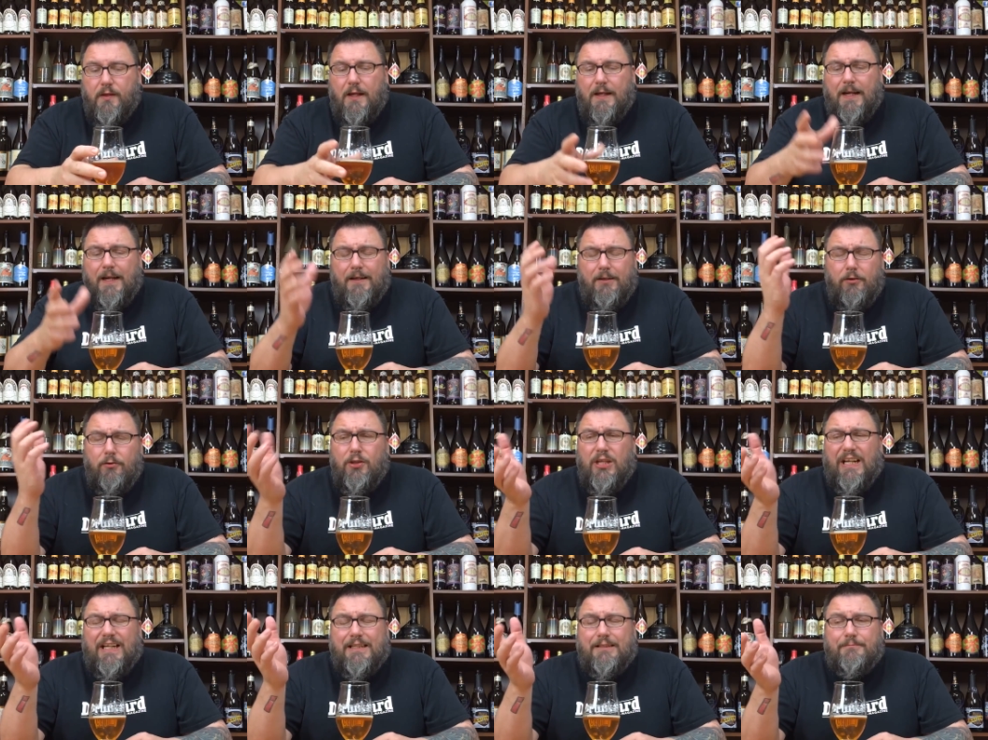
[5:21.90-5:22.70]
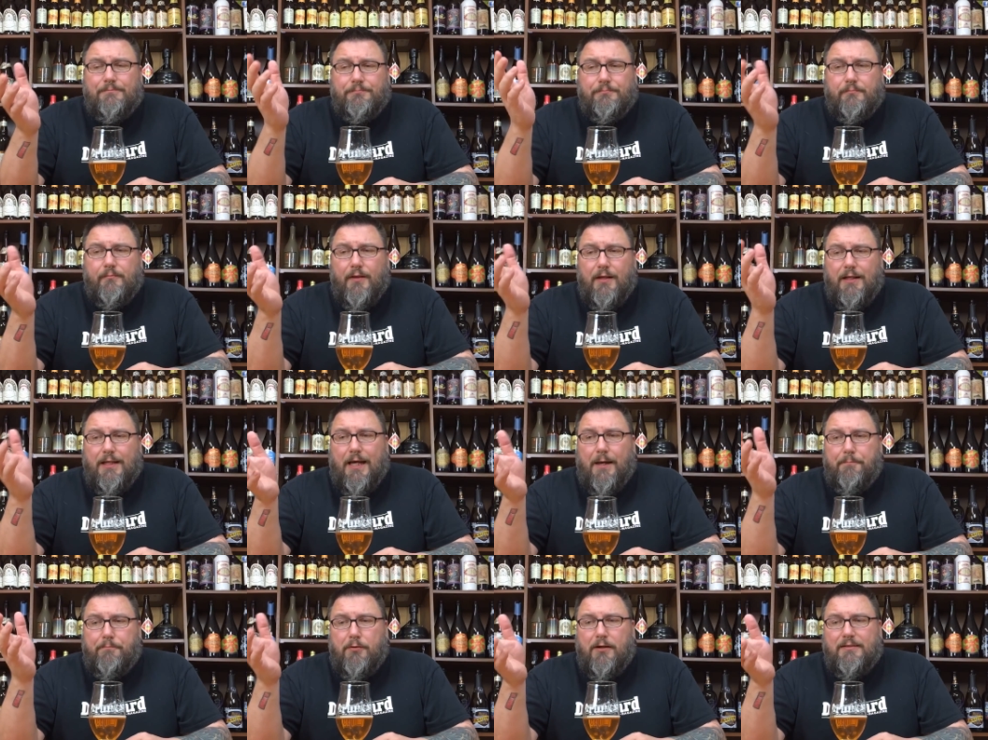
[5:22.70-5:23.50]
but I do think
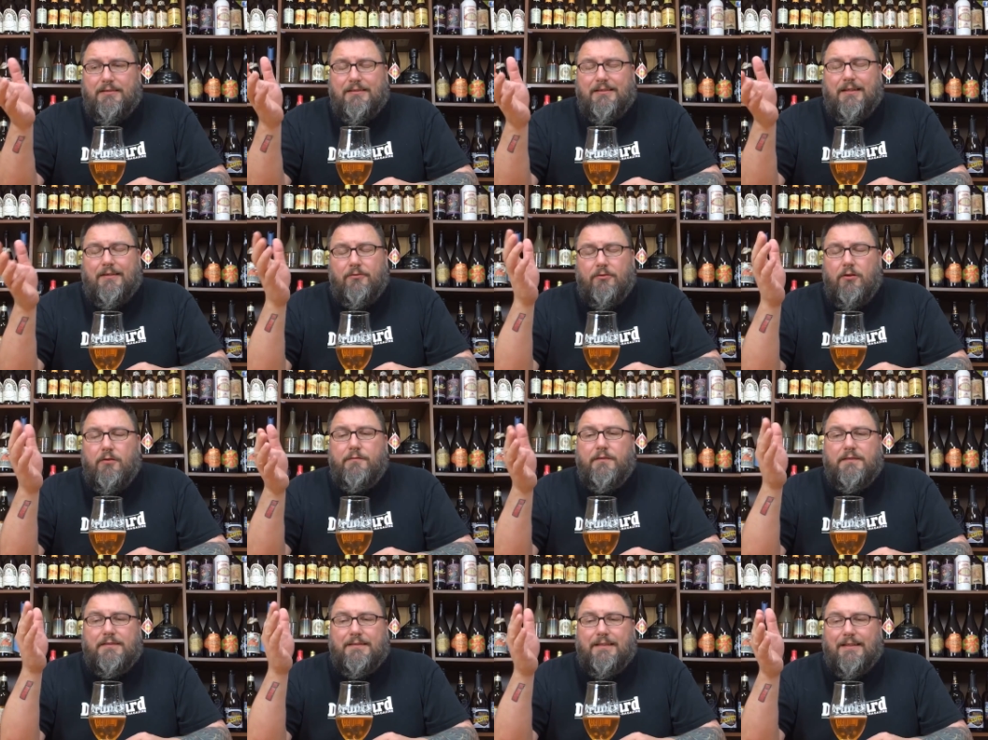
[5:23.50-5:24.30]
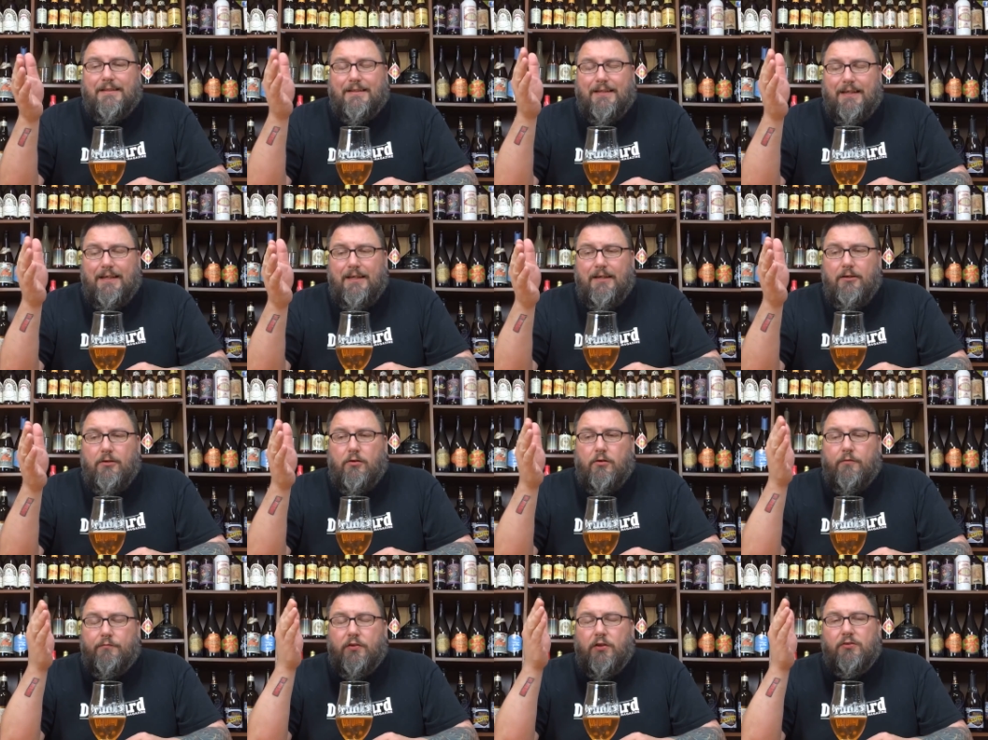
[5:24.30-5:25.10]
that presence, I don't know if it's the tea
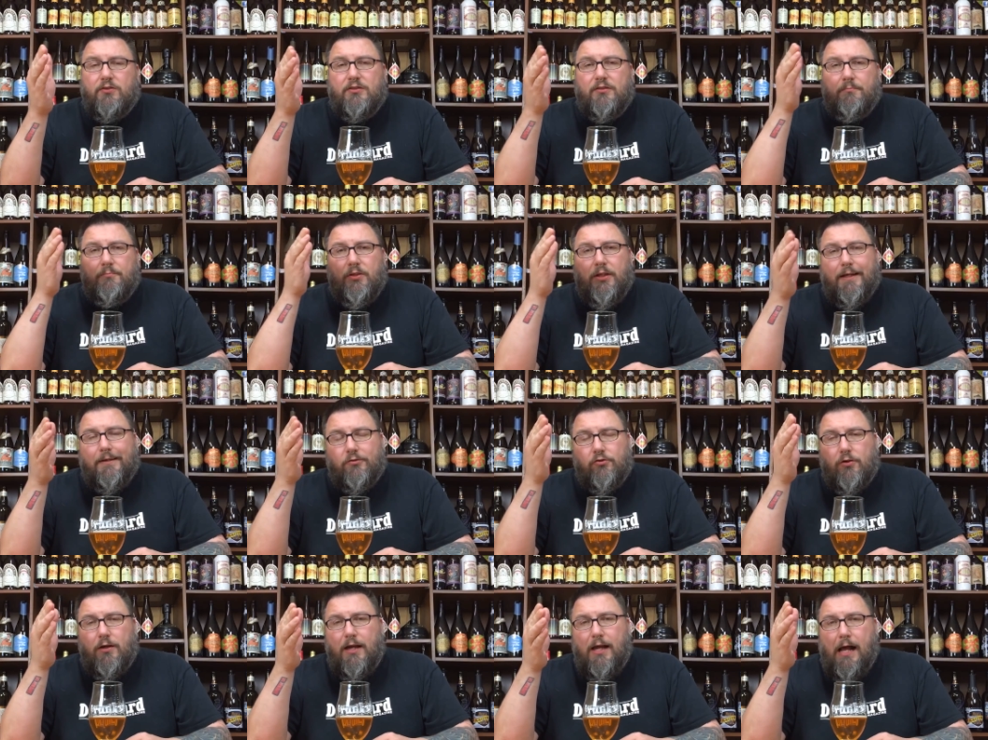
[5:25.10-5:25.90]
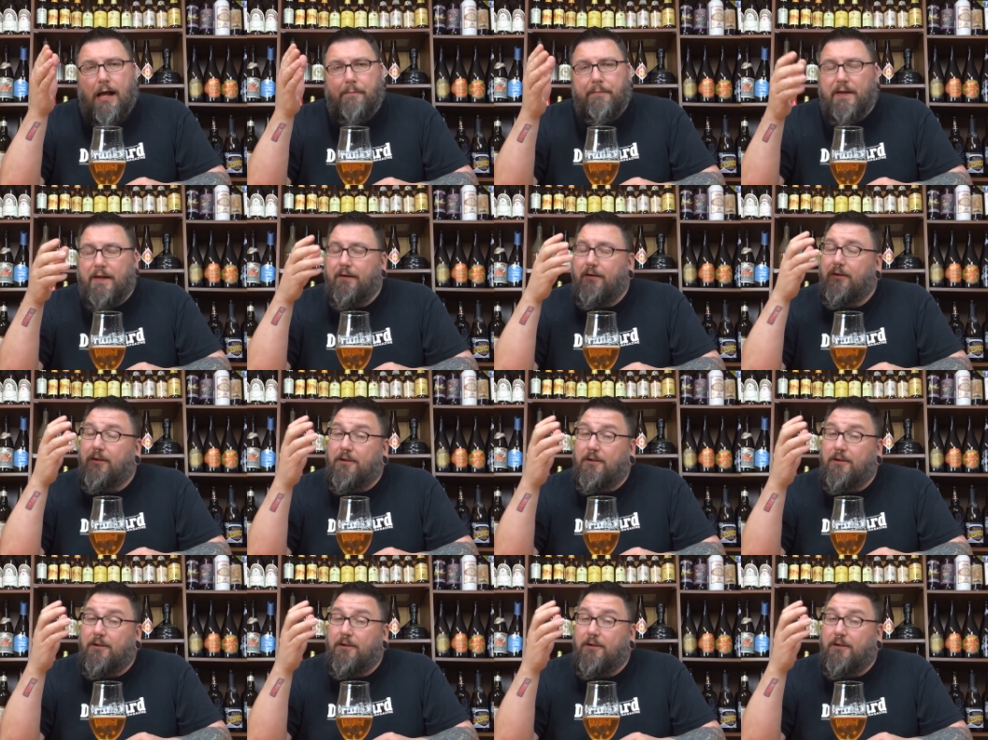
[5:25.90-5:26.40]
or if there's some light dry hopping there.